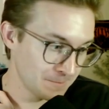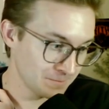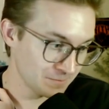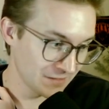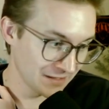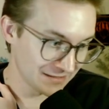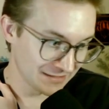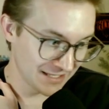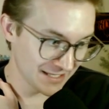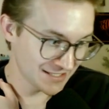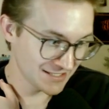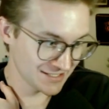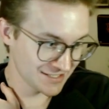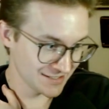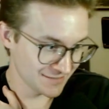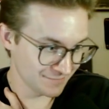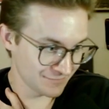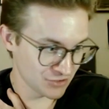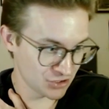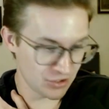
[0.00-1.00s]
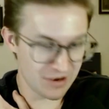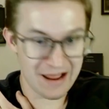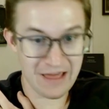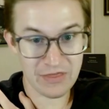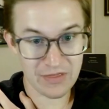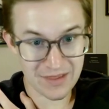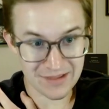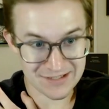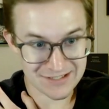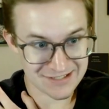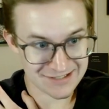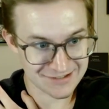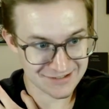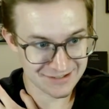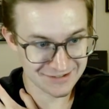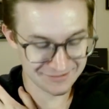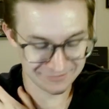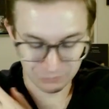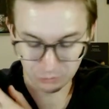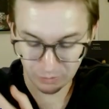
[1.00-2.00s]
Let's try this.
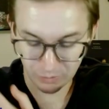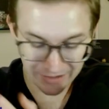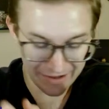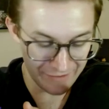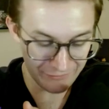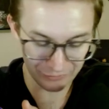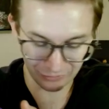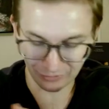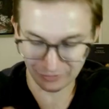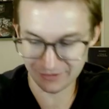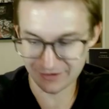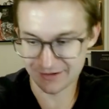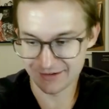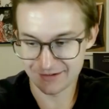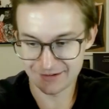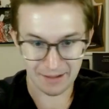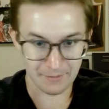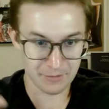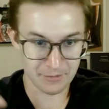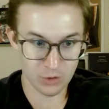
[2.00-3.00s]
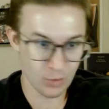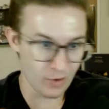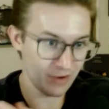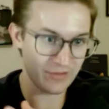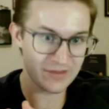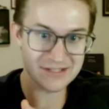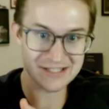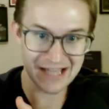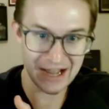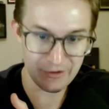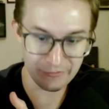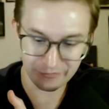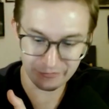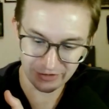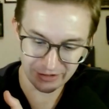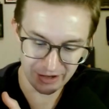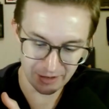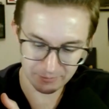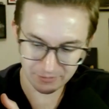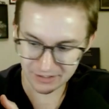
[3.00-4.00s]
Whatever. I'm going to wear this
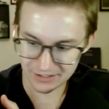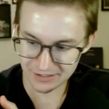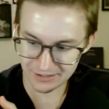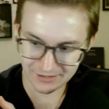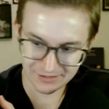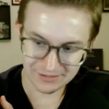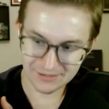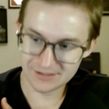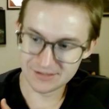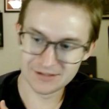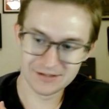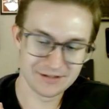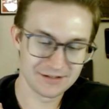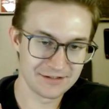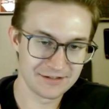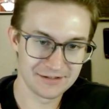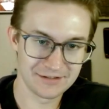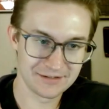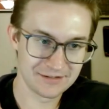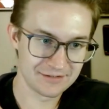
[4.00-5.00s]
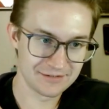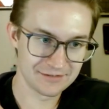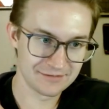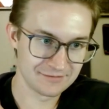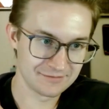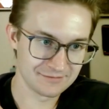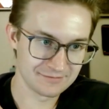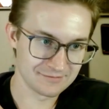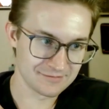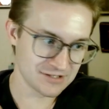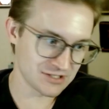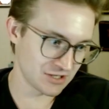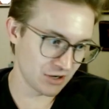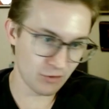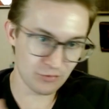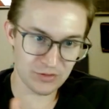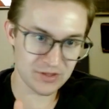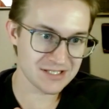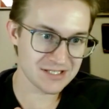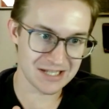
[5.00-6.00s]
outfit. I'm going to
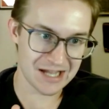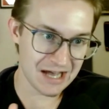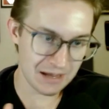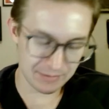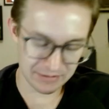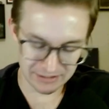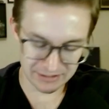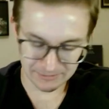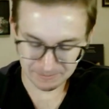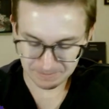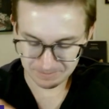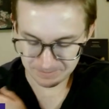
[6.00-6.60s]
start this hobby.